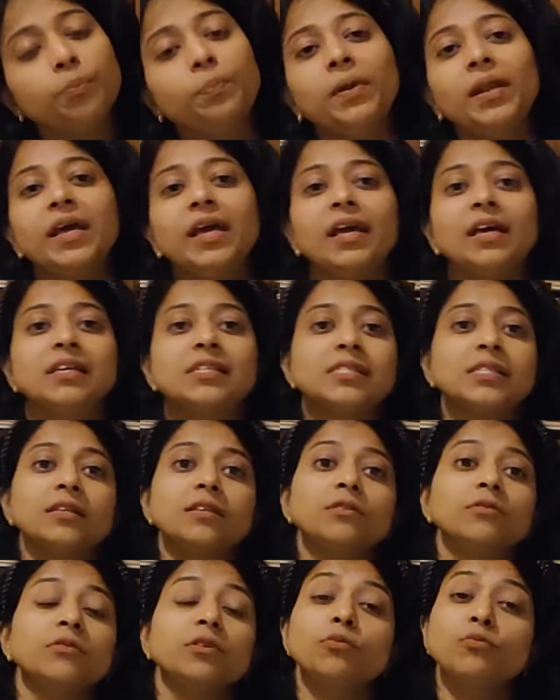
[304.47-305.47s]
place,
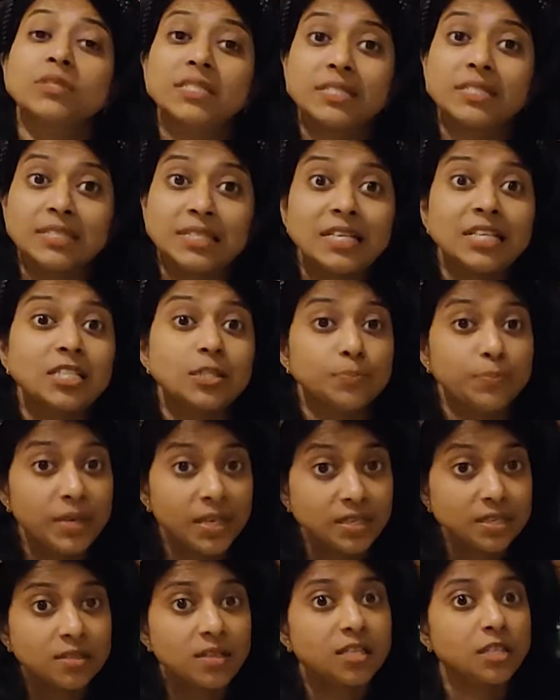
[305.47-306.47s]
it was six
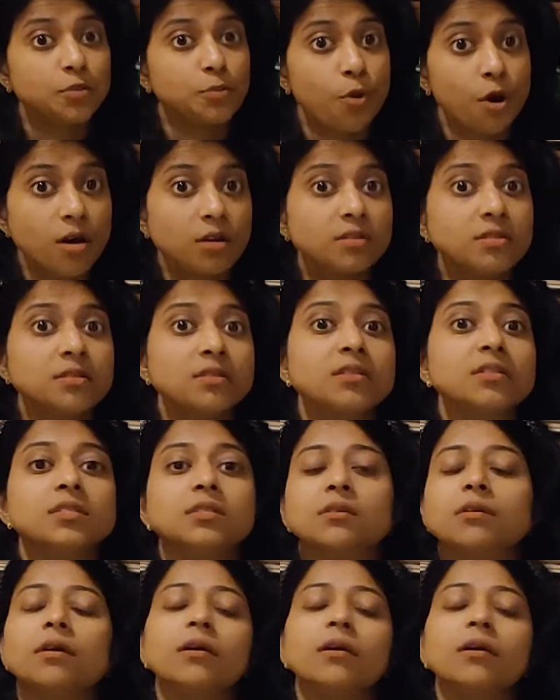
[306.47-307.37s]
boxes.